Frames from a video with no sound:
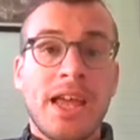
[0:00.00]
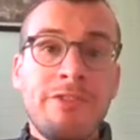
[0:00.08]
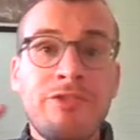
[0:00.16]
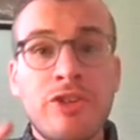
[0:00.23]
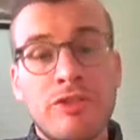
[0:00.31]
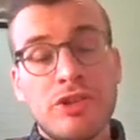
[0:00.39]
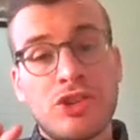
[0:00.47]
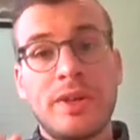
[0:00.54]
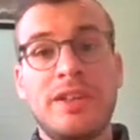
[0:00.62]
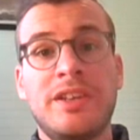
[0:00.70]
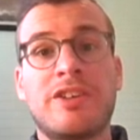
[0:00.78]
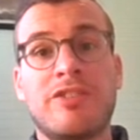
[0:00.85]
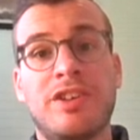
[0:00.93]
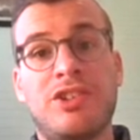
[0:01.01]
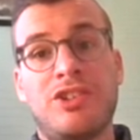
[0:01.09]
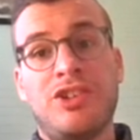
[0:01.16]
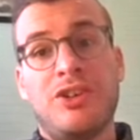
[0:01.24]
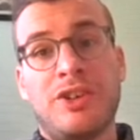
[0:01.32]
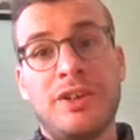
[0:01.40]
If you're a joint degree
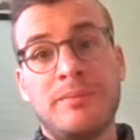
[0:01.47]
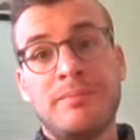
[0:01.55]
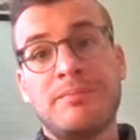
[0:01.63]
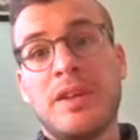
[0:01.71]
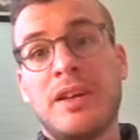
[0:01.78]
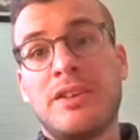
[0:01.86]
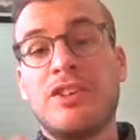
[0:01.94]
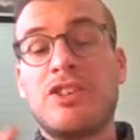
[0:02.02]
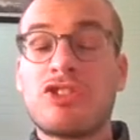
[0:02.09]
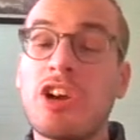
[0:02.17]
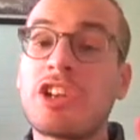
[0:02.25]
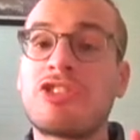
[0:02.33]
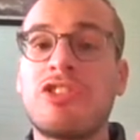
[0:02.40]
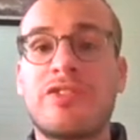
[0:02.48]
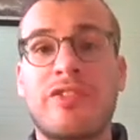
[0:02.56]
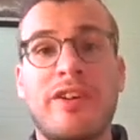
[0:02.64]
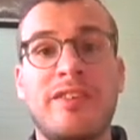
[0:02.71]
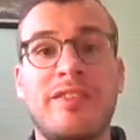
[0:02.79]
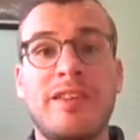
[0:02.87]
student, the structure is
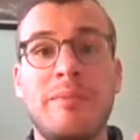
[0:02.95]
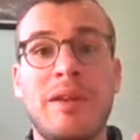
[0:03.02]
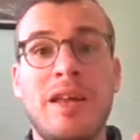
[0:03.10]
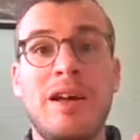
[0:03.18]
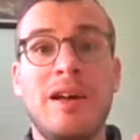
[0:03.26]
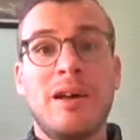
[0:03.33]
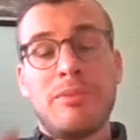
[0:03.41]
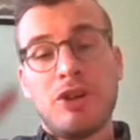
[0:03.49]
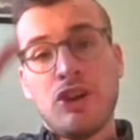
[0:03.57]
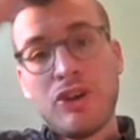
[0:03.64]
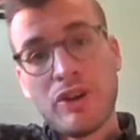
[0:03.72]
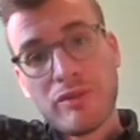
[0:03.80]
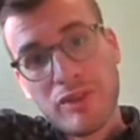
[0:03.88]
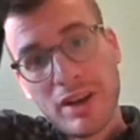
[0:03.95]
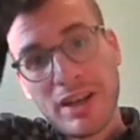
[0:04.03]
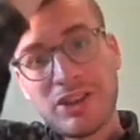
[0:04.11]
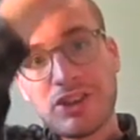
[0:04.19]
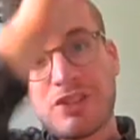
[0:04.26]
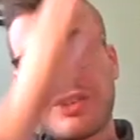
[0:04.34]
very similar, but you can
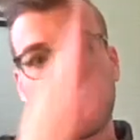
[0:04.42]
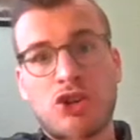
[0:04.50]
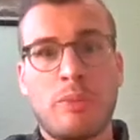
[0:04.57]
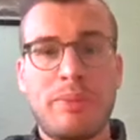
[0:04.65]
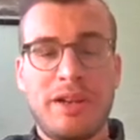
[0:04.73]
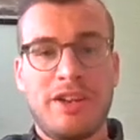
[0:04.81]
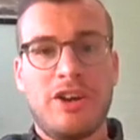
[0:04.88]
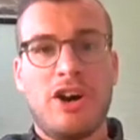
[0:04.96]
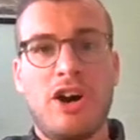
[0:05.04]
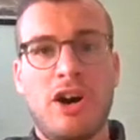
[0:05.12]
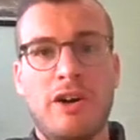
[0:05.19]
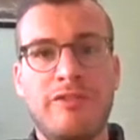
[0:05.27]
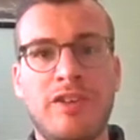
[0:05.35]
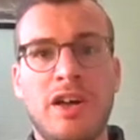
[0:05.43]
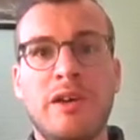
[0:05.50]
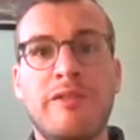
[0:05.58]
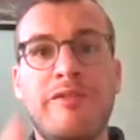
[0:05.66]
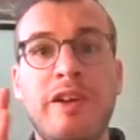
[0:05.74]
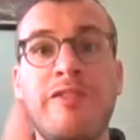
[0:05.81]
really just chop it in half.
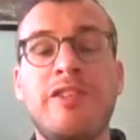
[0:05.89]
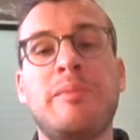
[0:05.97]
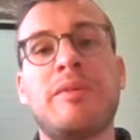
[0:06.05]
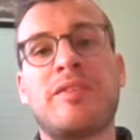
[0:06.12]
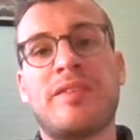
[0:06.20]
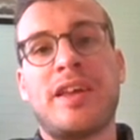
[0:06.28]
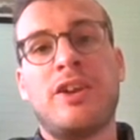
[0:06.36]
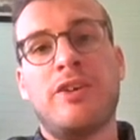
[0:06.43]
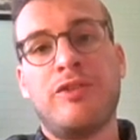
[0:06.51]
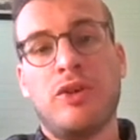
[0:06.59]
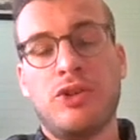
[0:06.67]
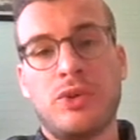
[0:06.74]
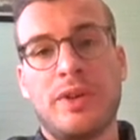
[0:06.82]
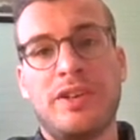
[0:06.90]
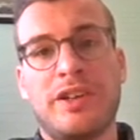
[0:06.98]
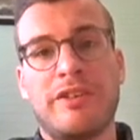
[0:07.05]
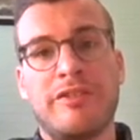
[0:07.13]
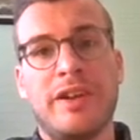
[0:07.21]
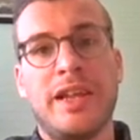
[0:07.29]
50% of your joint
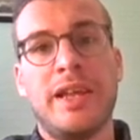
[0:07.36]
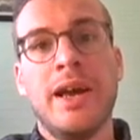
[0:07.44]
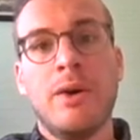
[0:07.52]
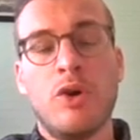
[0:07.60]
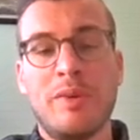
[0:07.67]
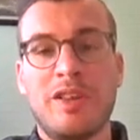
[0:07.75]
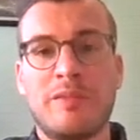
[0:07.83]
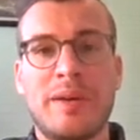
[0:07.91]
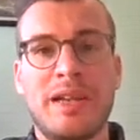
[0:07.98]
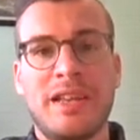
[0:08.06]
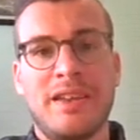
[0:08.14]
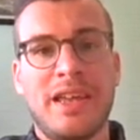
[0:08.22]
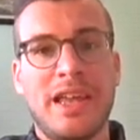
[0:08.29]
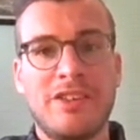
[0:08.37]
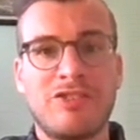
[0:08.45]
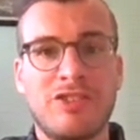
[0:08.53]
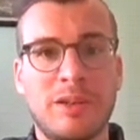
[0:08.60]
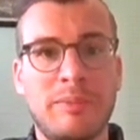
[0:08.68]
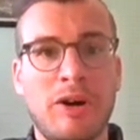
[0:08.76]
degree will be spent in the
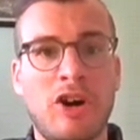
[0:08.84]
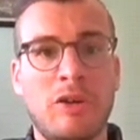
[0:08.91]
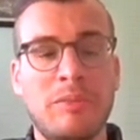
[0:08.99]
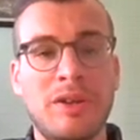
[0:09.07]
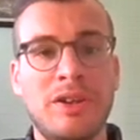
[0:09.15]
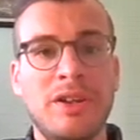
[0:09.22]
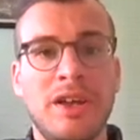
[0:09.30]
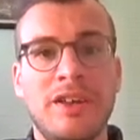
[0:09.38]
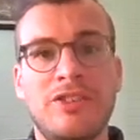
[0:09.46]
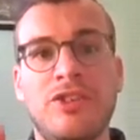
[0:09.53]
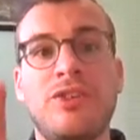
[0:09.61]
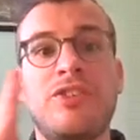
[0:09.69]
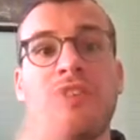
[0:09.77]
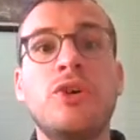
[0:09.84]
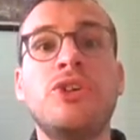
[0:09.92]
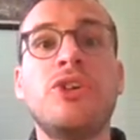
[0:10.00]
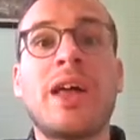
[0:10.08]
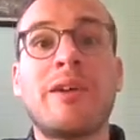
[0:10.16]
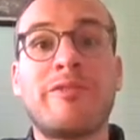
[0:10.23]
history department, so you still
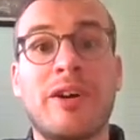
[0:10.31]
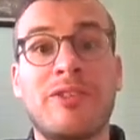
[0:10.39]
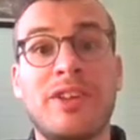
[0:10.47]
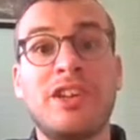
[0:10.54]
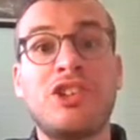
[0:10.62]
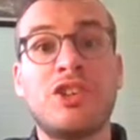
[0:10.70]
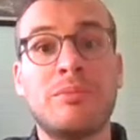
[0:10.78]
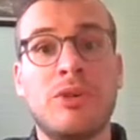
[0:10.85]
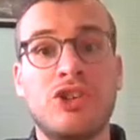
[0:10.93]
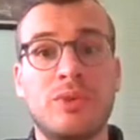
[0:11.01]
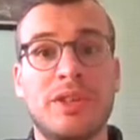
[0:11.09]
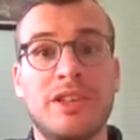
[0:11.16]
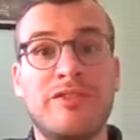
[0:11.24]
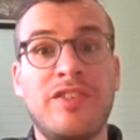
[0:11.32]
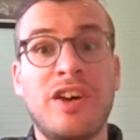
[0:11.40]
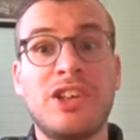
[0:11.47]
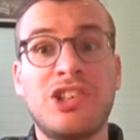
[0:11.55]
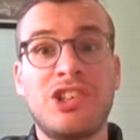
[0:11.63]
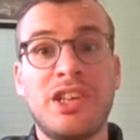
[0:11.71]
do that foundation module in the
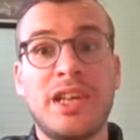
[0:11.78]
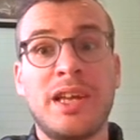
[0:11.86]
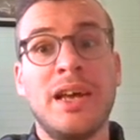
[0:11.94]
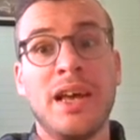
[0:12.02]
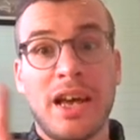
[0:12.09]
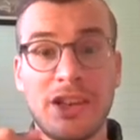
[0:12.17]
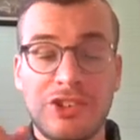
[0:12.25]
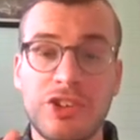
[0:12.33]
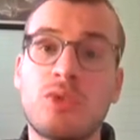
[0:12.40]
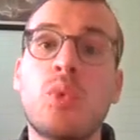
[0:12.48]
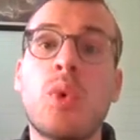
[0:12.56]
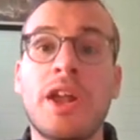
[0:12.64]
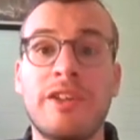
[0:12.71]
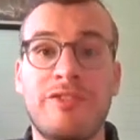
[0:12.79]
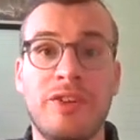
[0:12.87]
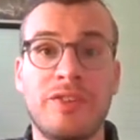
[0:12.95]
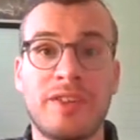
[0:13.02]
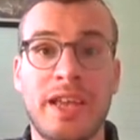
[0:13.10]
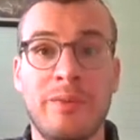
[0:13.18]
first year and just one of
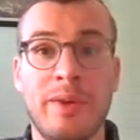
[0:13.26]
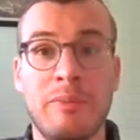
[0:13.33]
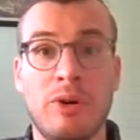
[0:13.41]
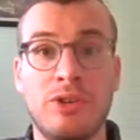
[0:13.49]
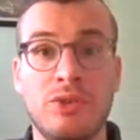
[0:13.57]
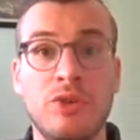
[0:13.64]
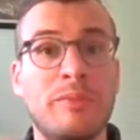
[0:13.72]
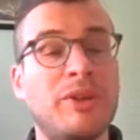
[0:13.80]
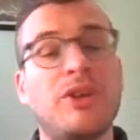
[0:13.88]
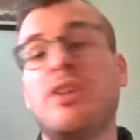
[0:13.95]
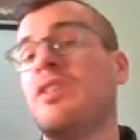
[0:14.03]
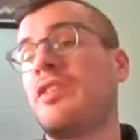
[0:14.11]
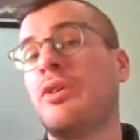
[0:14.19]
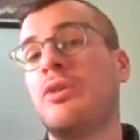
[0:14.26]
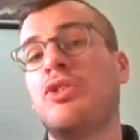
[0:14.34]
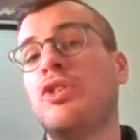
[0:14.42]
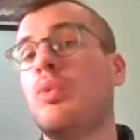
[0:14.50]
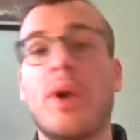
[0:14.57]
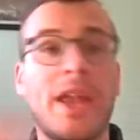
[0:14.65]
those gateway modules, but you can still
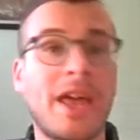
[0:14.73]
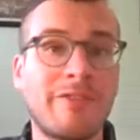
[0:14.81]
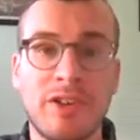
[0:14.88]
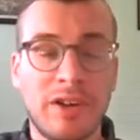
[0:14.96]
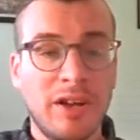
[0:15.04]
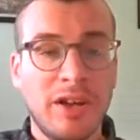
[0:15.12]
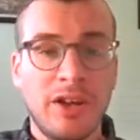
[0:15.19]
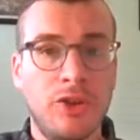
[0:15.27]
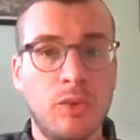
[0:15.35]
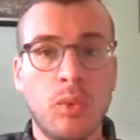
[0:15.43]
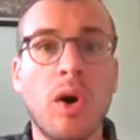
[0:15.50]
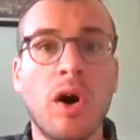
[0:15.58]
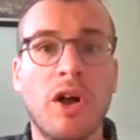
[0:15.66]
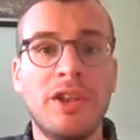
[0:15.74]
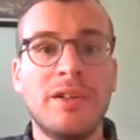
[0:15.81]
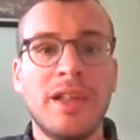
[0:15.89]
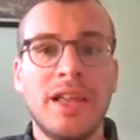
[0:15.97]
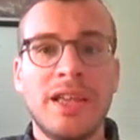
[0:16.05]
do whatever you want.